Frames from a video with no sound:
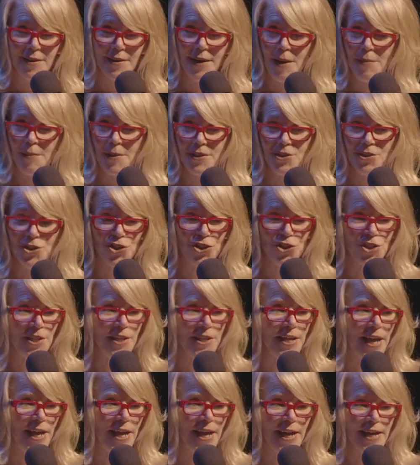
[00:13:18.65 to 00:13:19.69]
I mean,
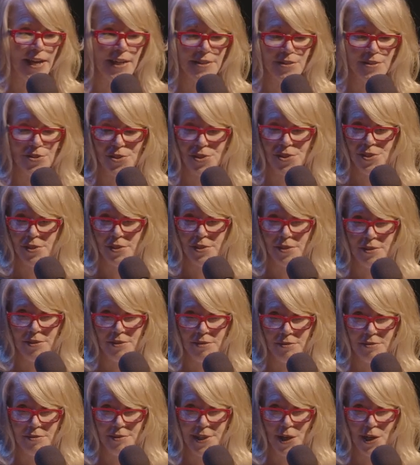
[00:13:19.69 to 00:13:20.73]
she has
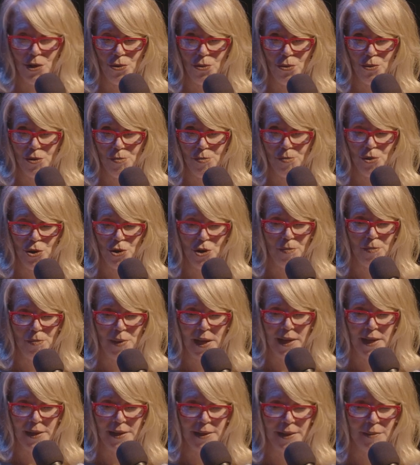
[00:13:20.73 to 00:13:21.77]
dealt with book
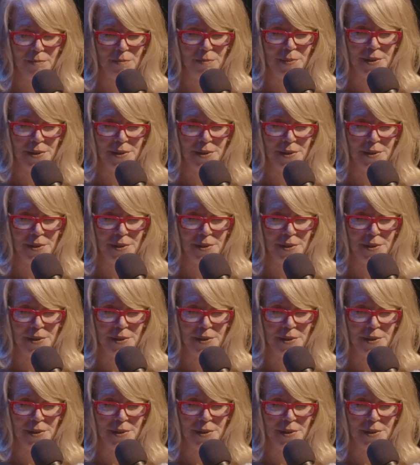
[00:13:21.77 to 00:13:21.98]
banning mm-hmm.